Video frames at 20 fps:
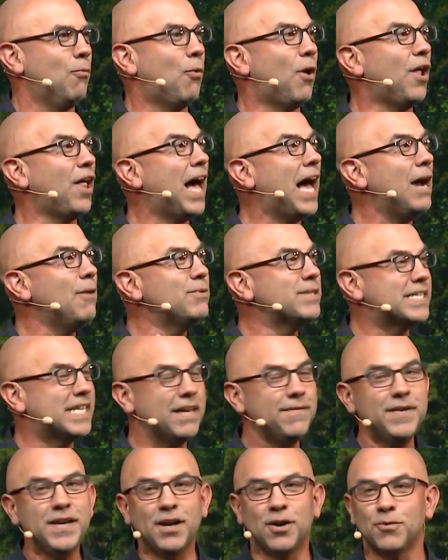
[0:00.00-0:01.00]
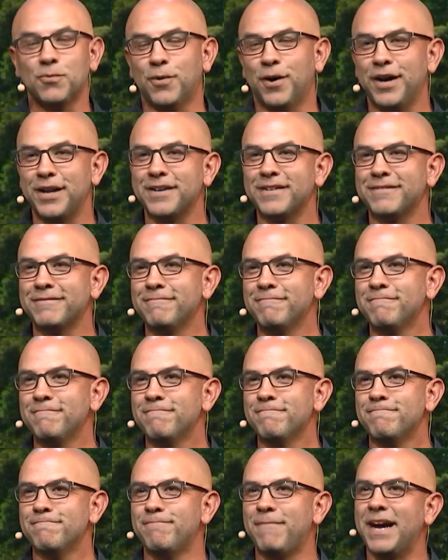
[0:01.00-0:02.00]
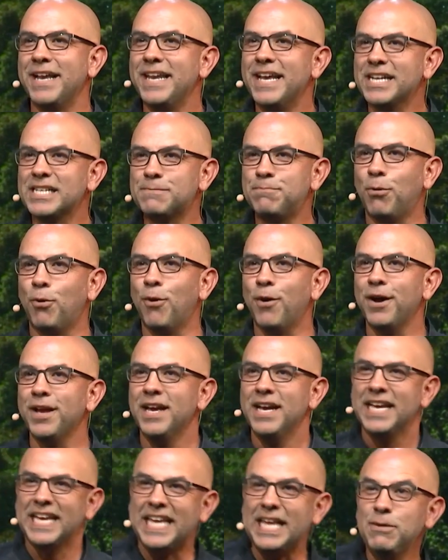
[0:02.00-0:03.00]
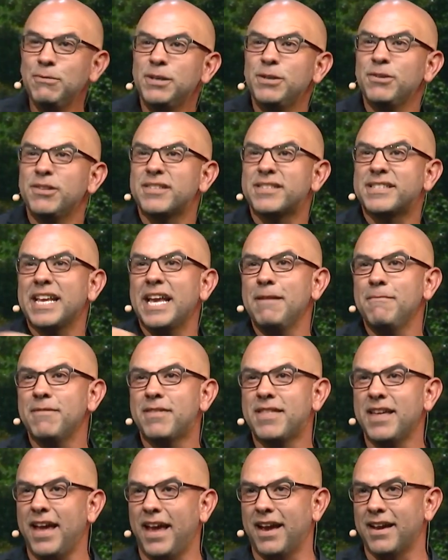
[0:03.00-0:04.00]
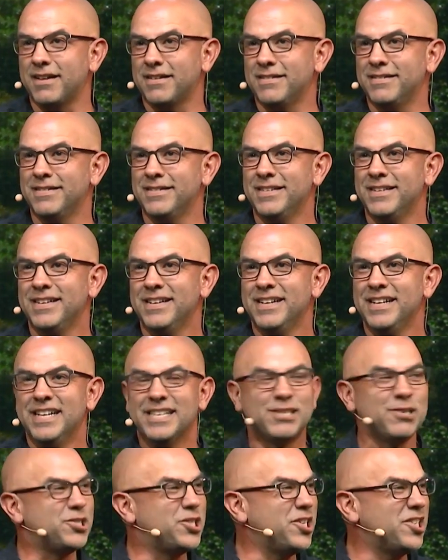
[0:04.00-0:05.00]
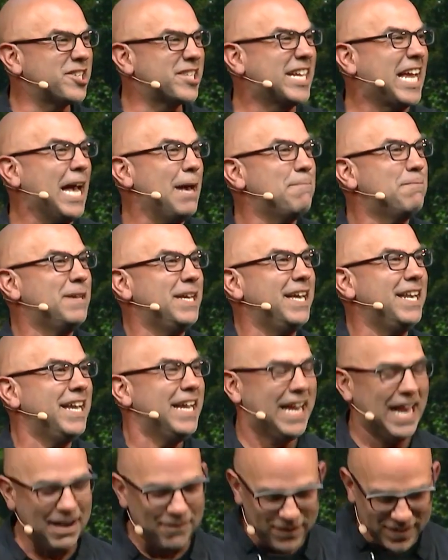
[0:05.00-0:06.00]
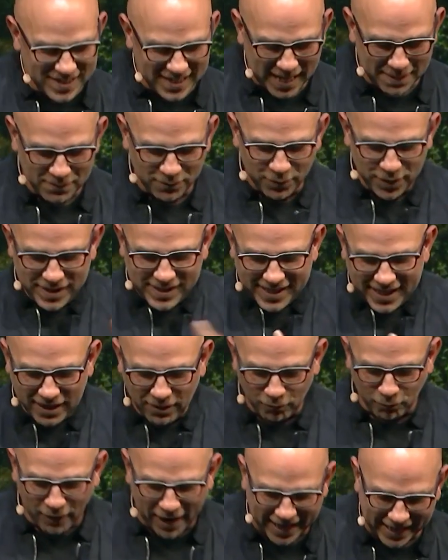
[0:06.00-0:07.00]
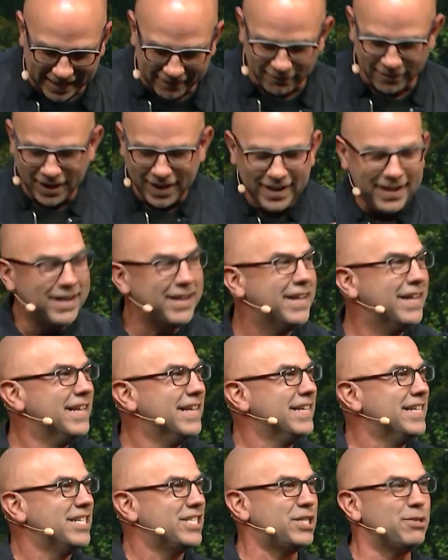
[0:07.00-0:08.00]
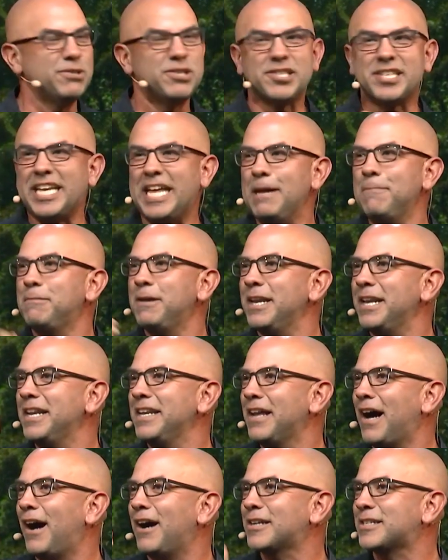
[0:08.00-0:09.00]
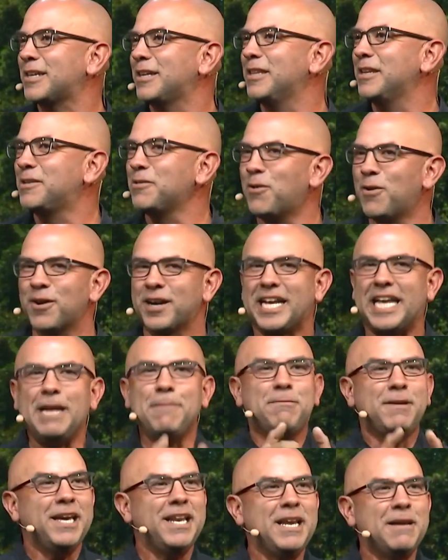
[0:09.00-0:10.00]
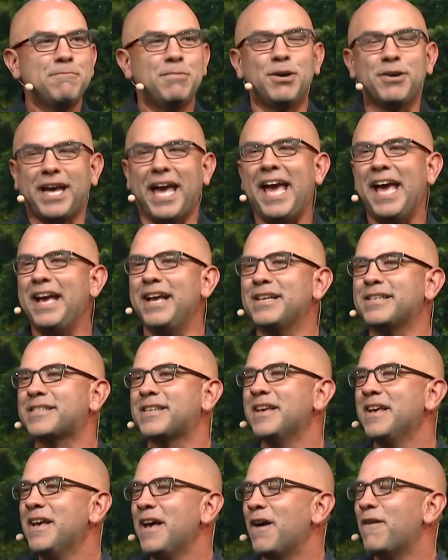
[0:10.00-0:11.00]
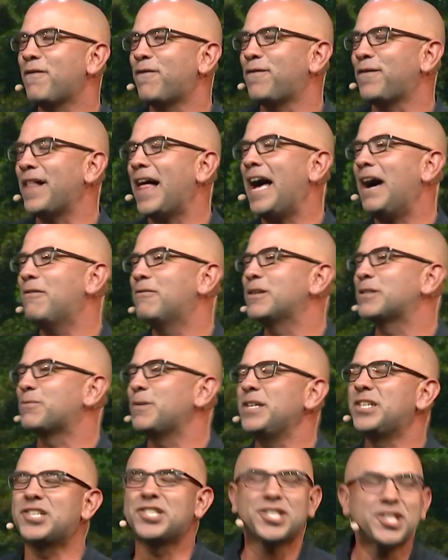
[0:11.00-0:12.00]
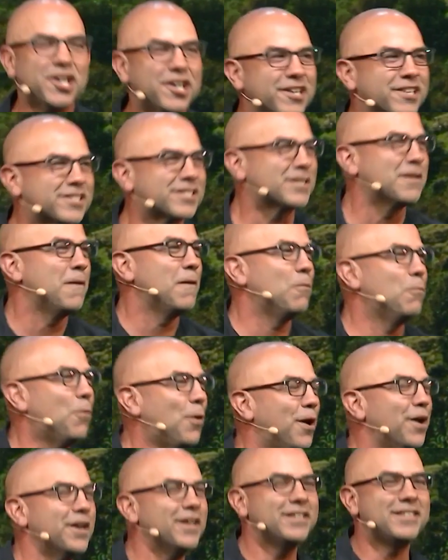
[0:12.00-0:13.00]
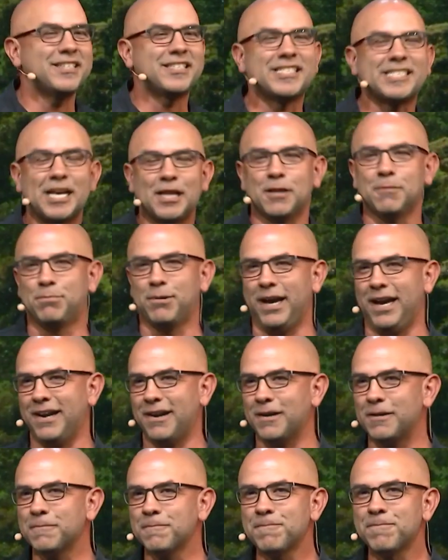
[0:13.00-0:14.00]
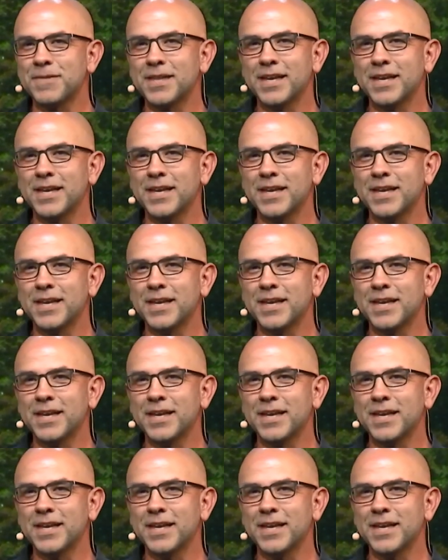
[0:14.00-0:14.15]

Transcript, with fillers: While I was giving her one, my next boy, he would do the same thing. So she just kept getting every time, if we did it right, right? She would just keep getting knocks on the door, keep getting bouquets of flowers. We just wanted to celebrate her.